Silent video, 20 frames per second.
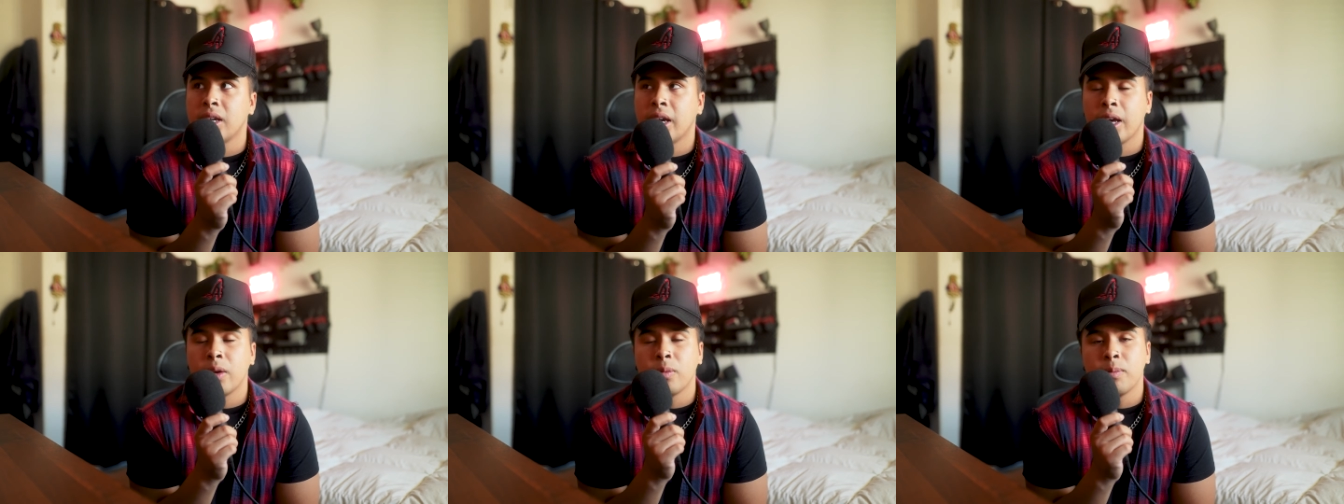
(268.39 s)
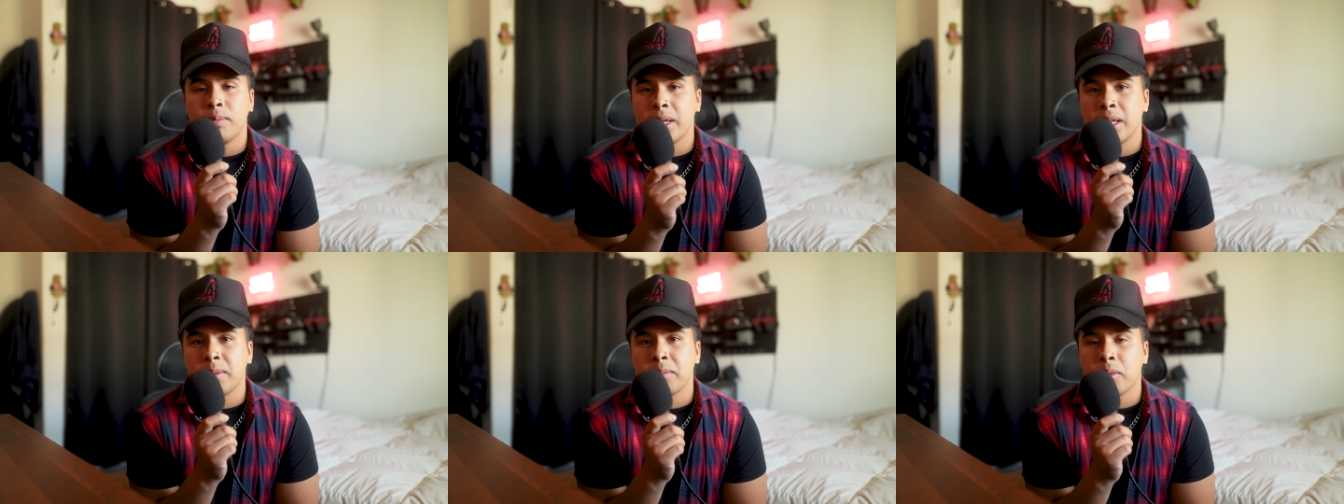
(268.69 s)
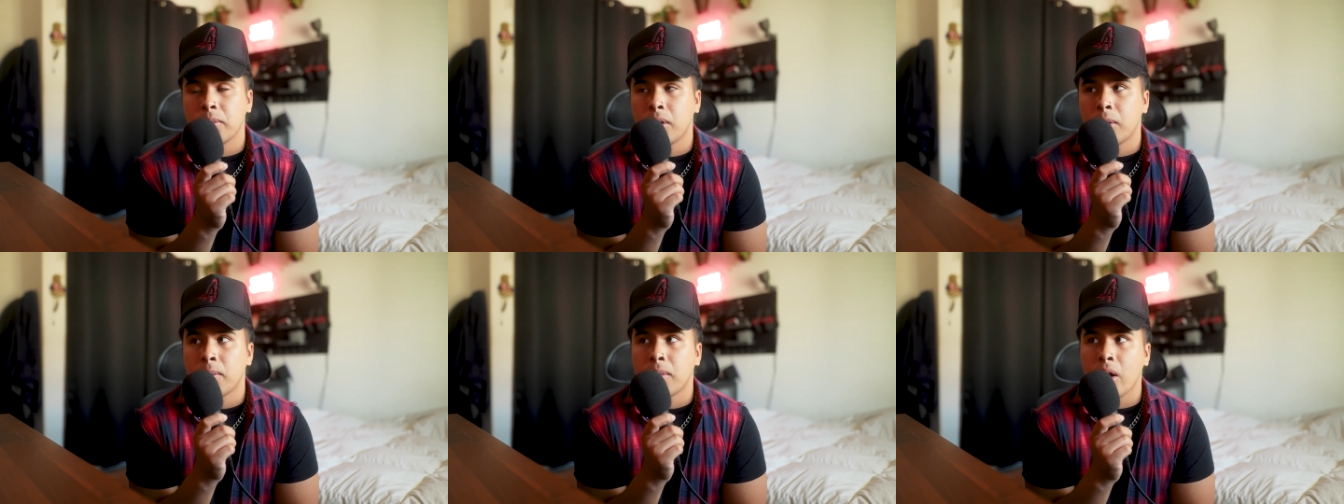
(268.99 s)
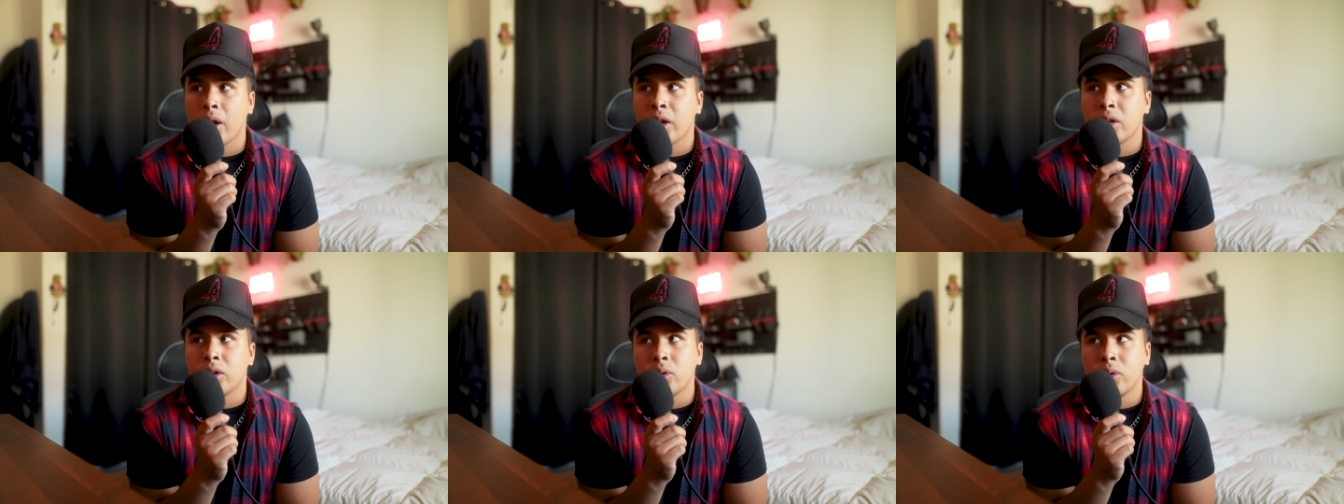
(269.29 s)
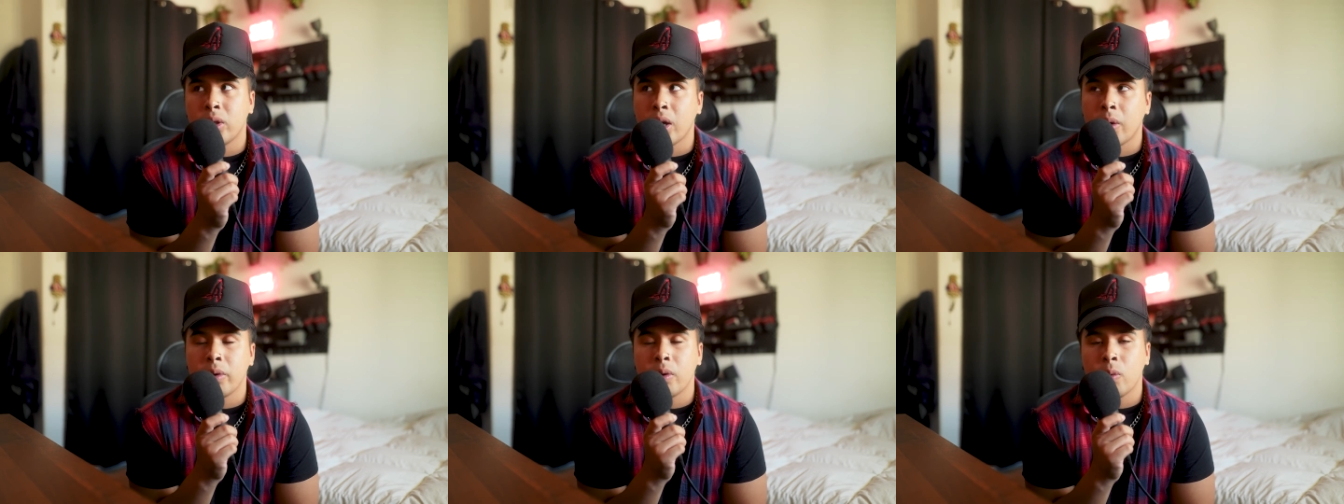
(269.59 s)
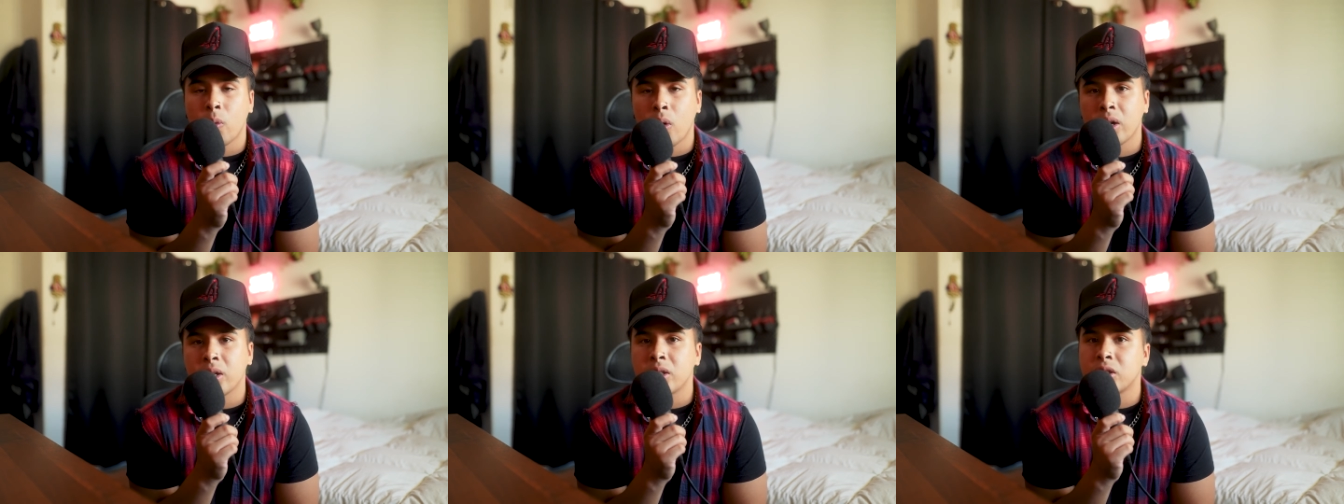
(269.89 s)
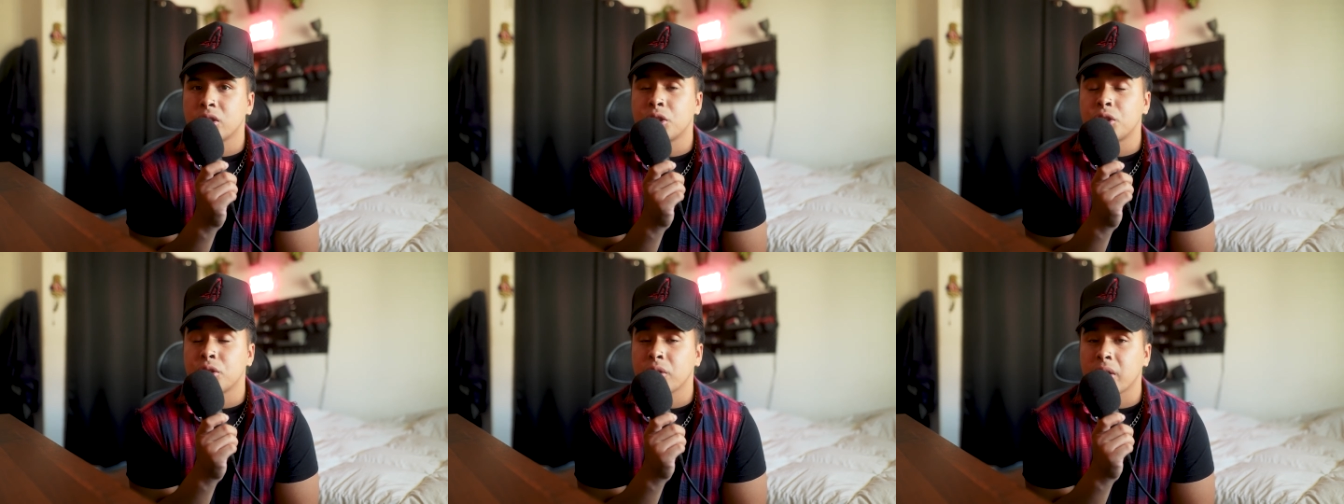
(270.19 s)
and me and Amari knew that we wanted
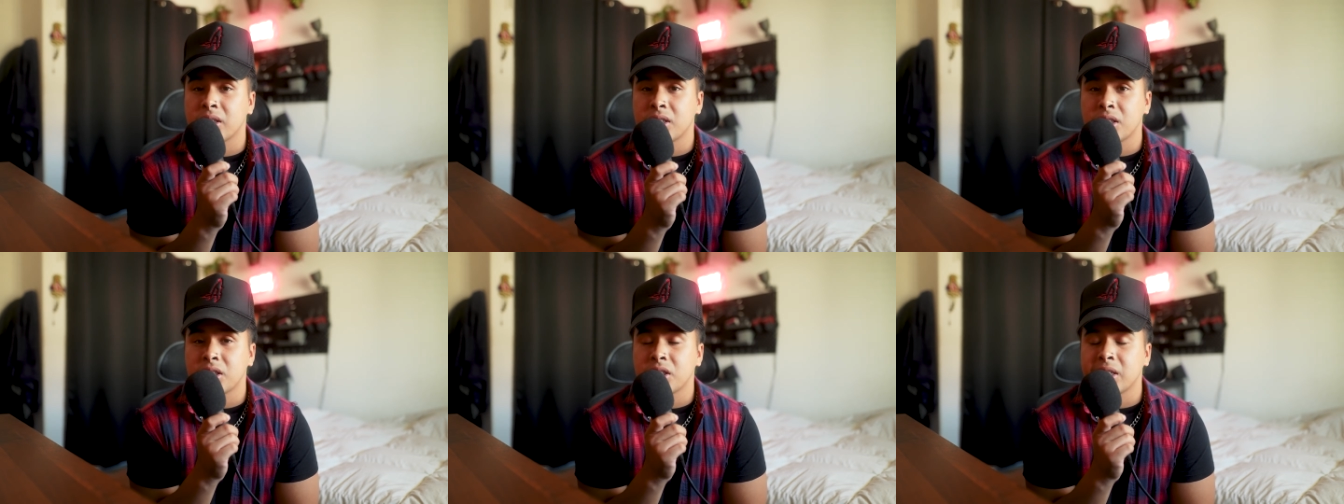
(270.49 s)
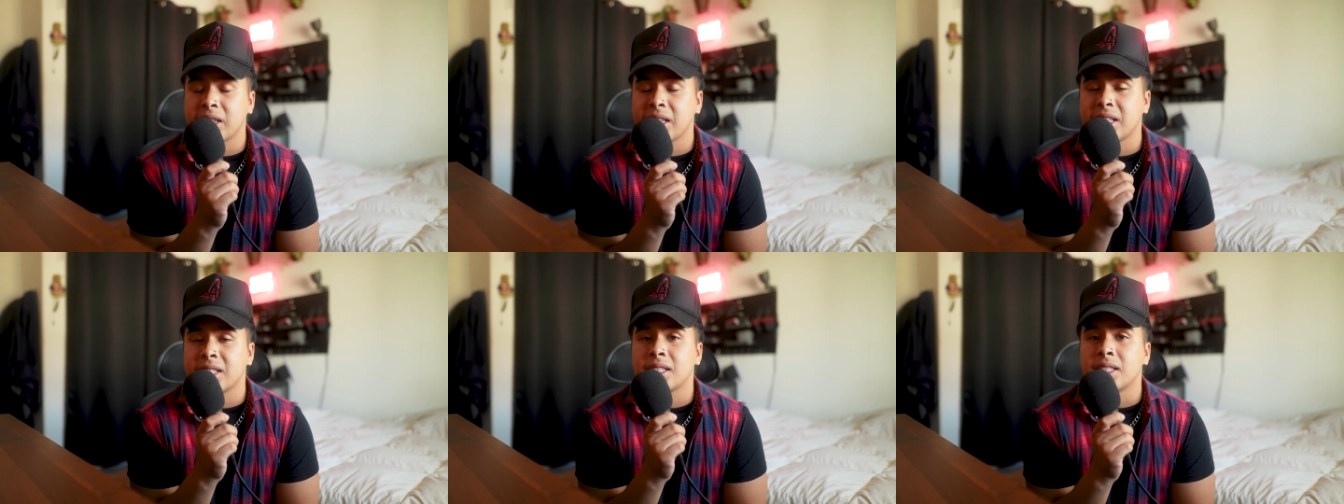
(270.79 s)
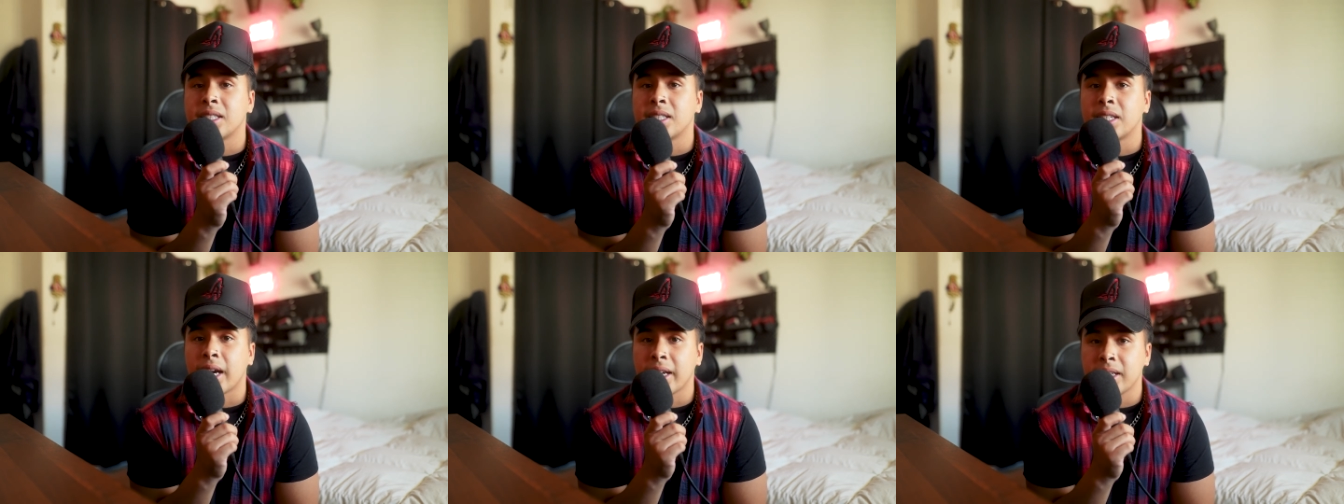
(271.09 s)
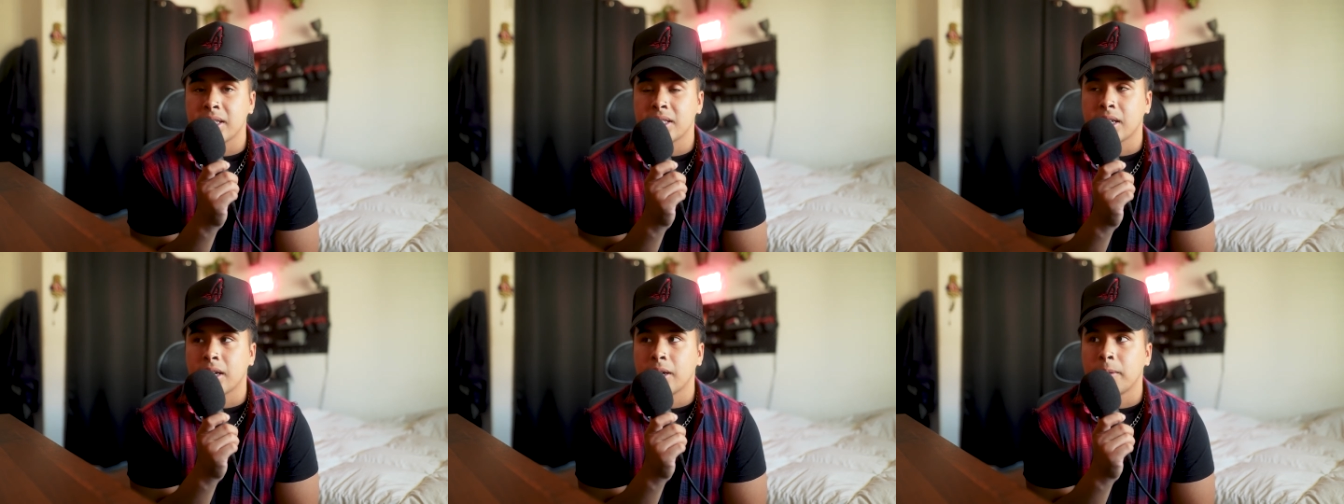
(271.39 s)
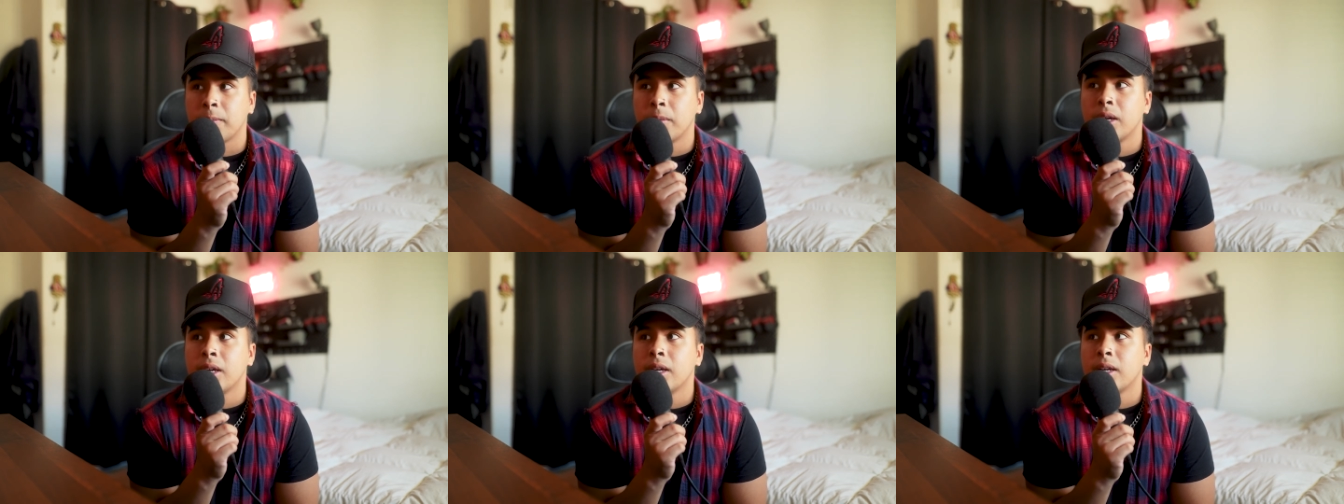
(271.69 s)
to transition into nighttime